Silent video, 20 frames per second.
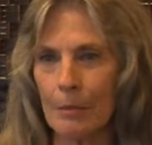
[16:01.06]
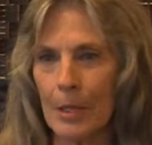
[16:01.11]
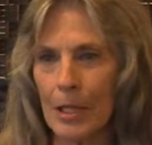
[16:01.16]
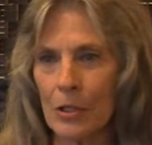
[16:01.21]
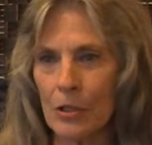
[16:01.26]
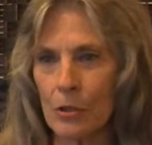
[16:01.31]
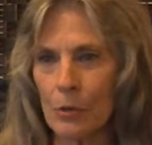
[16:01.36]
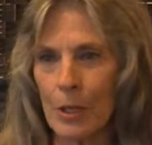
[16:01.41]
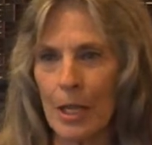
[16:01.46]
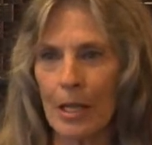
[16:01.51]

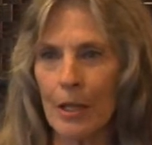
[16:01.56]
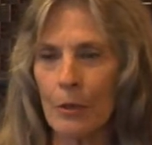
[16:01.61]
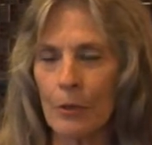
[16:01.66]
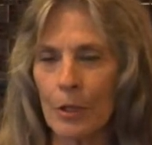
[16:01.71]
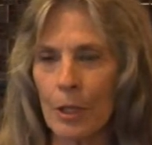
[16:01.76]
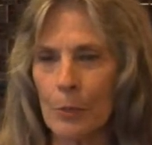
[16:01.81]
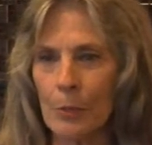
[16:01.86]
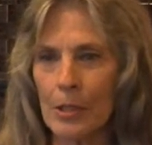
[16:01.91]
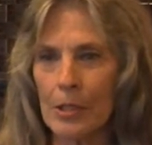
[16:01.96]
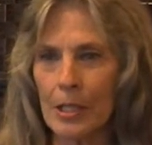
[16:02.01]
makes you angry,
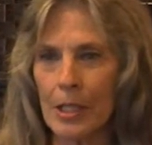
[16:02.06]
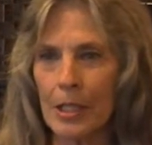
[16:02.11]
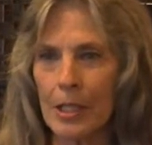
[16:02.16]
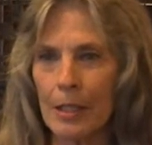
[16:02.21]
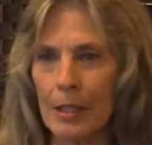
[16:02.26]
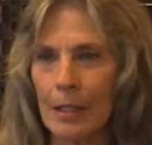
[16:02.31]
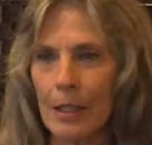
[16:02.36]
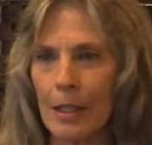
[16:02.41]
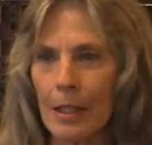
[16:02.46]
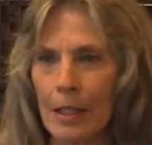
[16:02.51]

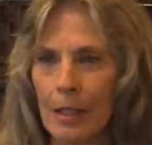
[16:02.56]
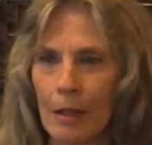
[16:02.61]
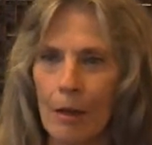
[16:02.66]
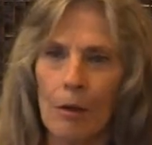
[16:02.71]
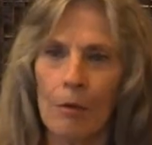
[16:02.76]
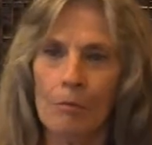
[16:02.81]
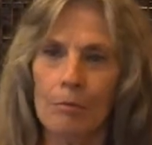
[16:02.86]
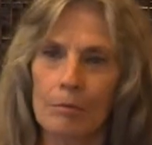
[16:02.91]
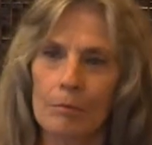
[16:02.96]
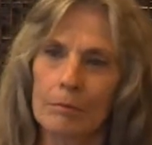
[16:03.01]
upset.
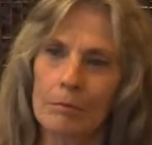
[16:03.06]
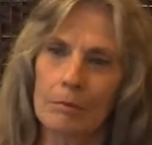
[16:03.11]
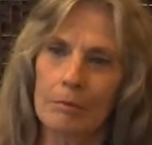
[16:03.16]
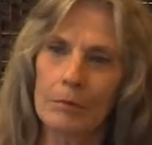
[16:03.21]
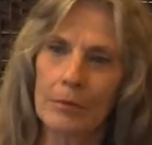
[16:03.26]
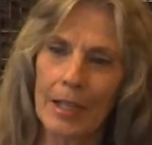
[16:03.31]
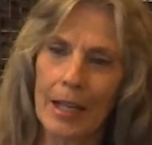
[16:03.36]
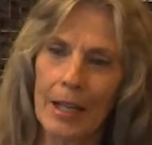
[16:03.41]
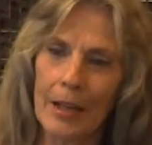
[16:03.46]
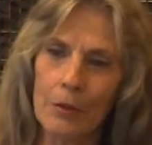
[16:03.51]
Oh,
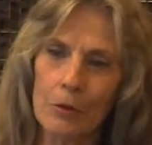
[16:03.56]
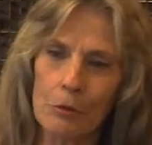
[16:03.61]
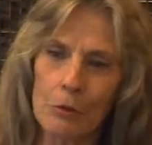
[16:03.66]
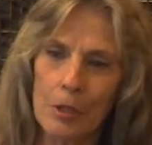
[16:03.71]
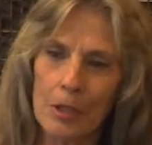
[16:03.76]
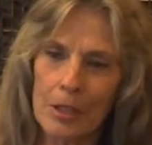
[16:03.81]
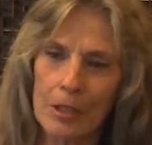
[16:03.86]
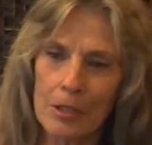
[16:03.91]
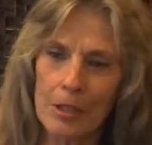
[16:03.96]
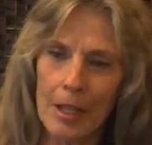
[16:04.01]
can't
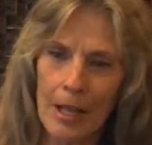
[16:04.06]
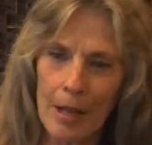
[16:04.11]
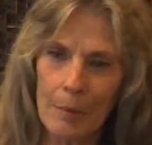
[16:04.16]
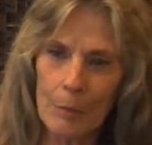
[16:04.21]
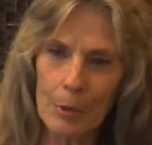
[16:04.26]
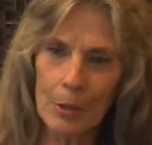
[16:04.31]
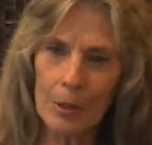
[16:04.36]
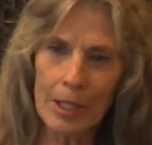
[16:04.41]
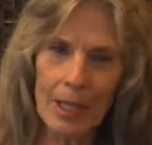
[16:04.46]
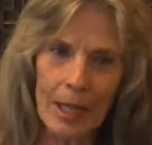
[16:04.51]
trust that,
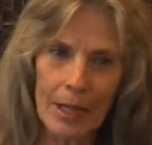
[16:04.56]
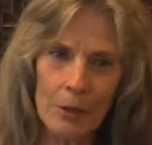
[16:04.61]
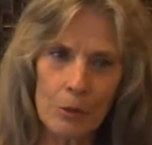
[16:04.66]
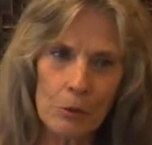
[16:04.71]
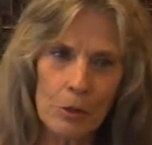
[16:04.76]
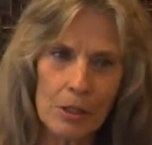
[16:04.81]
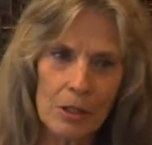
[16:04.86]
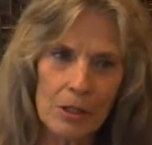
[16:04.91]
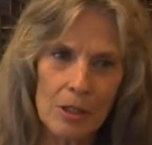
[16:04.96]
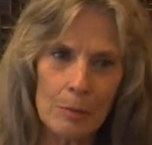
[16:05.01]
can't
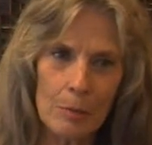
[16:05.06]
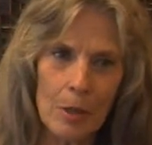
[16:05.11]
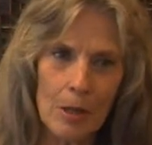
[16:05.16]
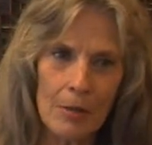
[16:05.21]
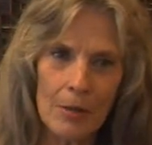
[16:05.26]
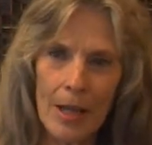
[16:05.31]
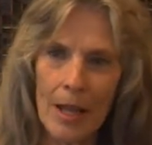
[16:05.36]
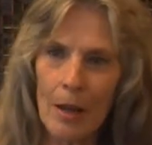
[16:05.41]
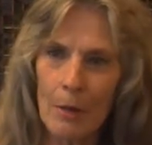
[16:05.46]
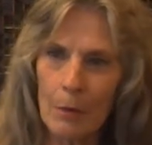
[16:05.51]
trust him on
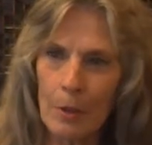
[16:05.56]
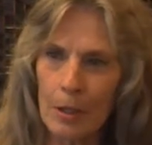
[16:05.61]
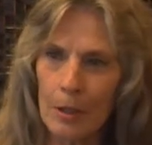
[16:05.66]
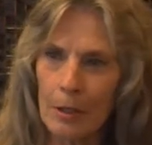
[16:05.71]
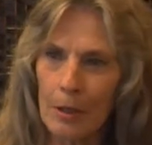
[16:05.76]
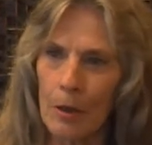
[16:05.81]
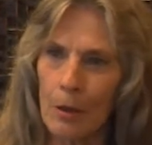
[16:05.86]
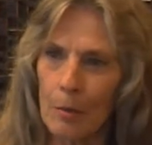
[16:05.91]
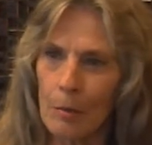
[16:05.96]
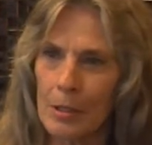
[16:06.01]
that one.
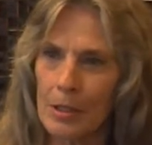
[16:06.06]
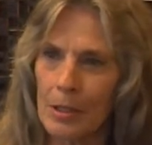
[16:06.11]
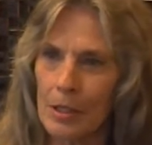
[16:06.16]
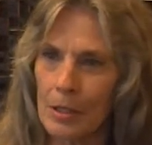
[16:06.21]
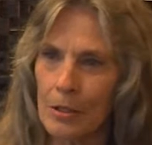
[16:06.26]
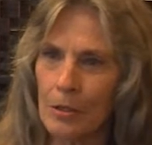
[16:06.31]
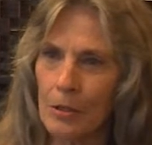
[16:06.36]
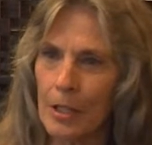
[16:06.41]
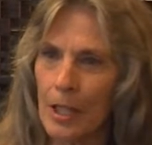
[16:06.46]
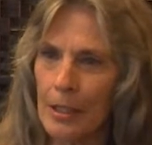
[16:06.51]
Oh, is he
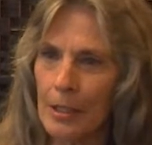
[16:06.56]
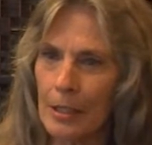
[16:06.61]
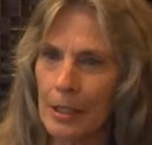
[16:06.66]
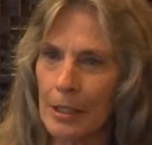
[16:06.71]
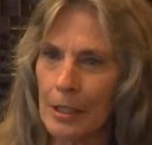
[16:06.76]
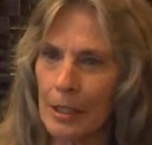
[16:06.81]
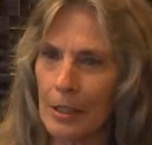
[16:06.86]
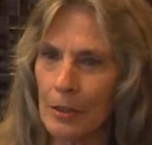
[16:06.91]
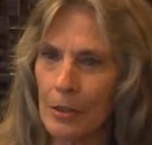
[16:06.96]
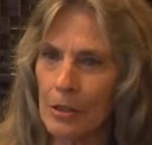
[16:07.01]
gonna do that
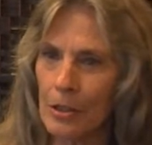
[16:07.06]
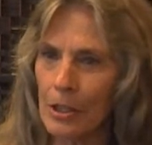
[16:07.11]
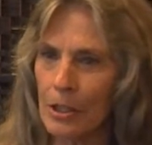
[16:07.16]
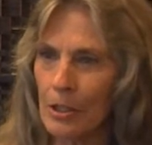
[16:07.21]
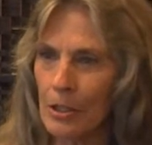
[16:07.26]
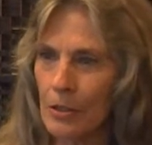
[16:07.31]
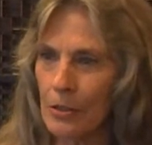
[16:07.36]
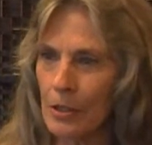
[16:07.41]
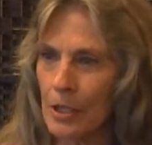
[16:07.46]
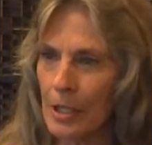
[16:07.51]
again, or is she
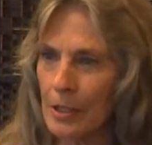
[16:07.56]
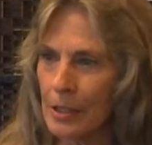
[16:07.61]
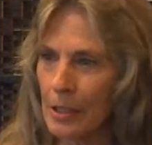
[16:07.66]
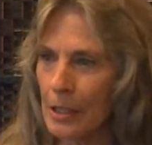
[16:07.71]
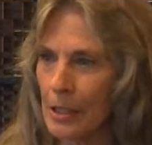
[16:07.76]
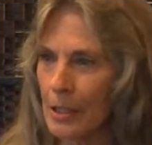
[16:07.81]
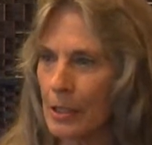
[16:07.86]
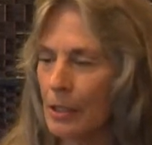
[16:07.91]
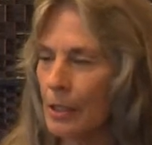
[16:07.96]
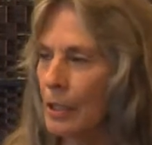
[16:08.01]
gonna do that
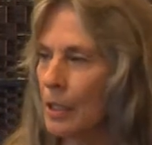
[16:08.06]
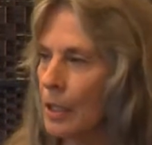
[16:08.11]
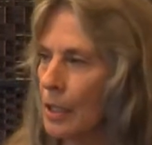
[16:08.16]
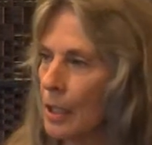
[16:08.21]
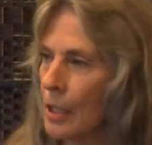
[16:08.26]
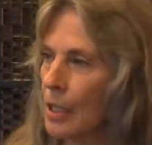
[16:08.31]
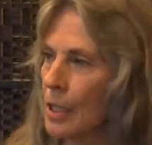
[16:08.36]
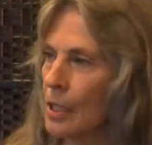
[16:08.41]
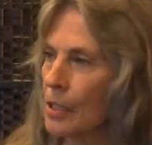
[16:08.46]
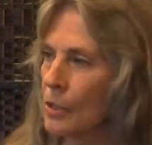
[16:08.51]
again?
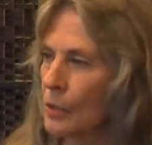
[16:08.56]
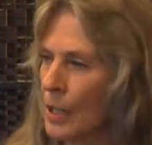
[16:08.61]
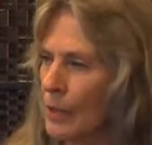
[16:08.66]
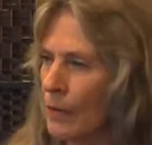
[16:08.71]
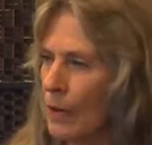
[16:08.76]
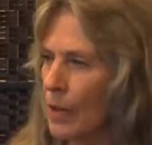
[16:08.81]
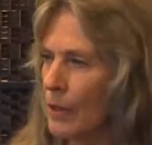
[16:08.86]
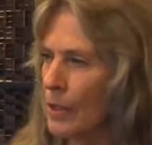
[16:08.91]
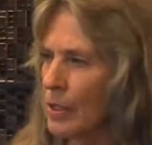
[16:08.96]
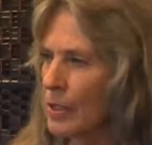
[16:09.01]
So we have
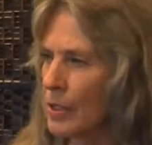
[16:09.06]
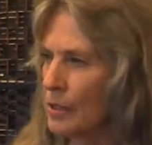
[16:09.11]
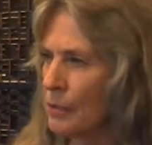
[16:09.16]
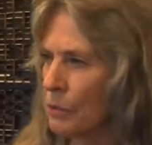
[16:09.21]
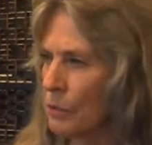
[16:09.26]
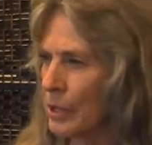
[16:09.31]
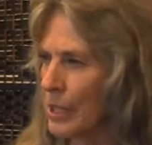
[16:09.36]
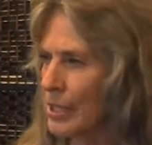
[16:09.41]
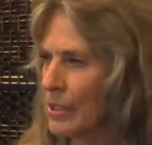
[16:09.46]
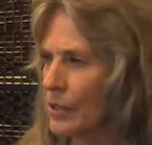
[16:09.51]
all these
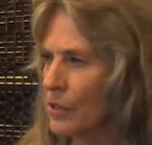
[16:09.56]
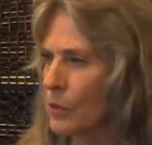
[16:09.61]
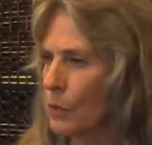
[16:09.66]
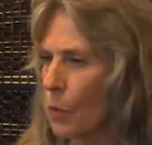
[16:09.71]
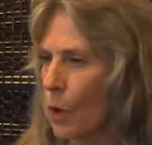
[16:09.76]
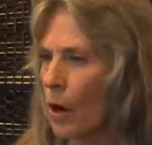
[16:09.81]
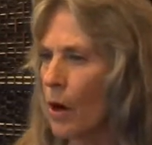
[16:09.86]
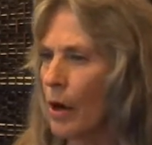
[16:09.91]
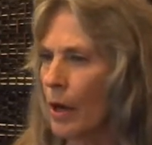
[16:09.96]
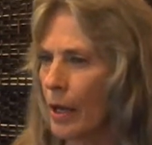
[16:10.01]
reasons
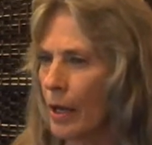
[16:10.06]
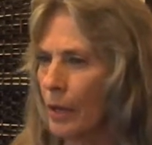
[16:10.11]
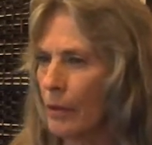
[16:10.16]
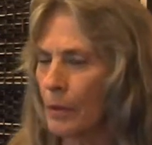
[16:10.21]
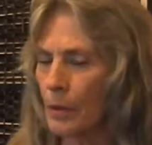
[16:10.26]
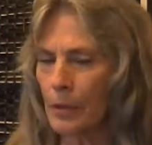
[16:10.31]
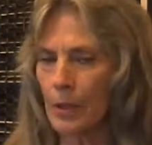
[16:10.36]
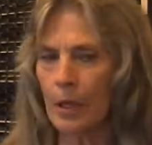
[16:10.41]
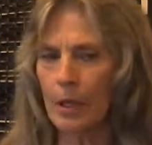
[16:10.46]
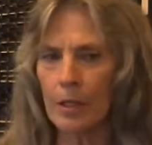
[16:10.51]
why
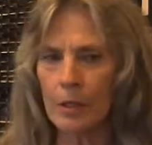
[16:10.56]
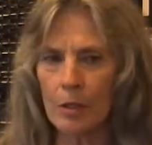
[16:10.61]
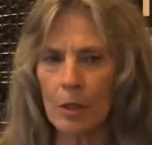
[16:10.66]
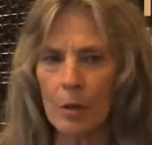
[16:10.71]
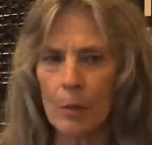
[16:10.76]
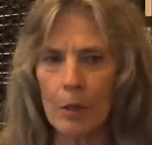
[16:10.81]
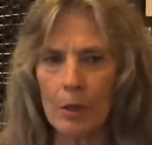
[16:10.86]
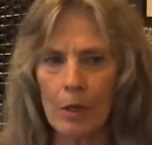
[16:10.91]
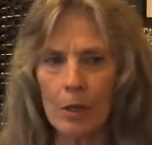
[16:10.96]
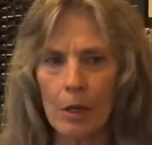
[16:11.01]
we're not gonna
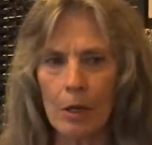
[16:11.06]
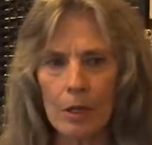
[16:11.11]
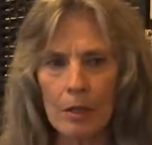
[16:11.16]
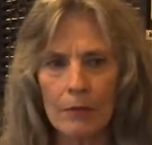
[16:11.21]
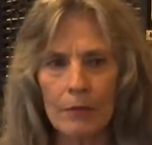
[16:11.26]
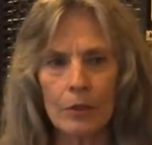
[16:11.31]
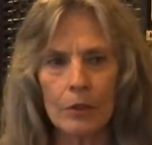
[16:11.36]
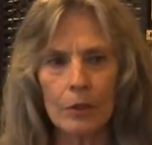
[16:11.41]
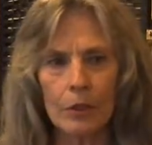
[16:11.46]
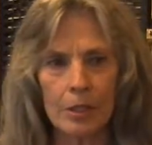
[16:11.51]
open our heart
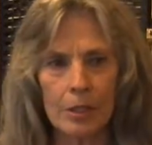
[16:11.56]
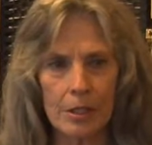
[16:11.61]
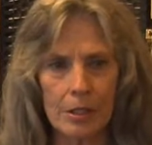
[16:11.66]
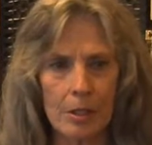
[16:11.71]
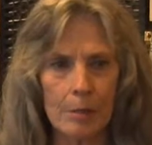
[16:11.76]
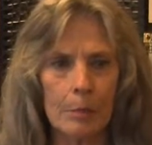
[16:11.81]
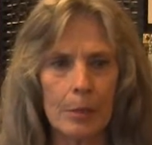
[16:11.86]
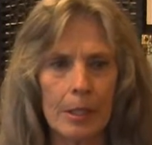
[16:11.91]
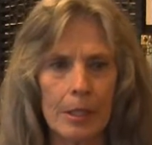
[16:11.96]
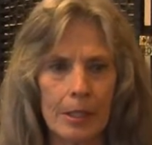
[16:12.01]
fully to
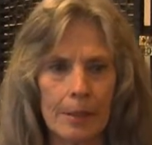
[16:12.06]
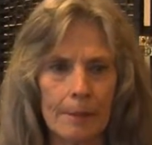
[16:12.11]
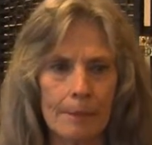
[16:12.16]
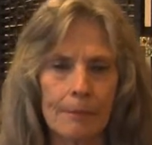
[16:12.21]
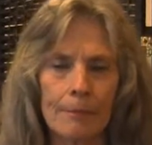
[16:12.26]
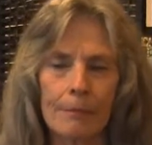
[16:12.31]
somebody.